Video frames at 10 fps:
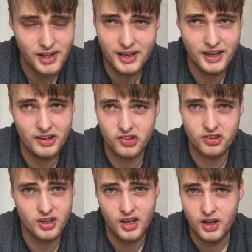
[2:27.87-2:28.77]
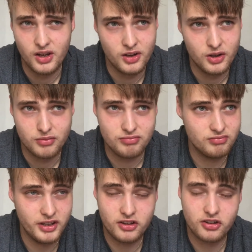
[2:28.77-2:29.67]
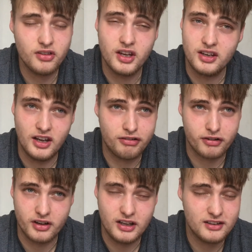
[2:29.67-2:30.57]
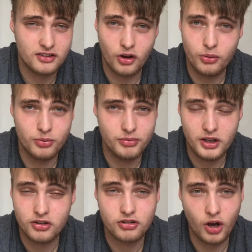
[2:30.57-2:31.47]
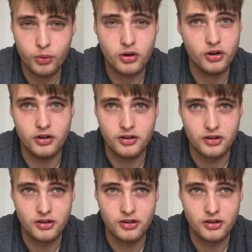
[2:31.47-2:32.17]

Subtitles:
he's something different. He's so good.